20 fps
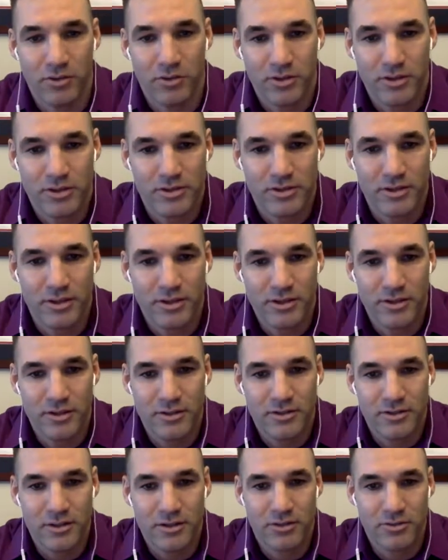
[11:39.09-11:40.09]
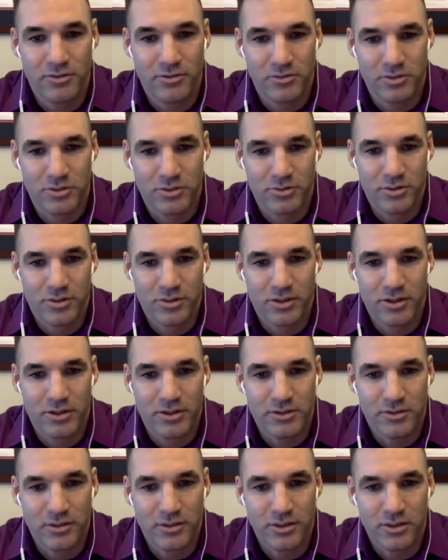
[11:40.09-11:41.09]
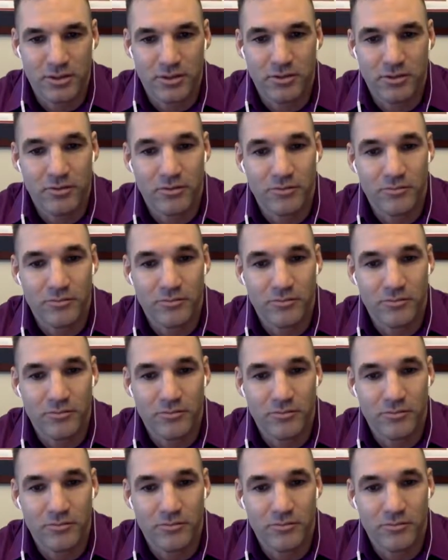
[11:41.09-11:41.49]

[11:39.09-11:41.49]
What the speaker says: What is, some of the things you would do?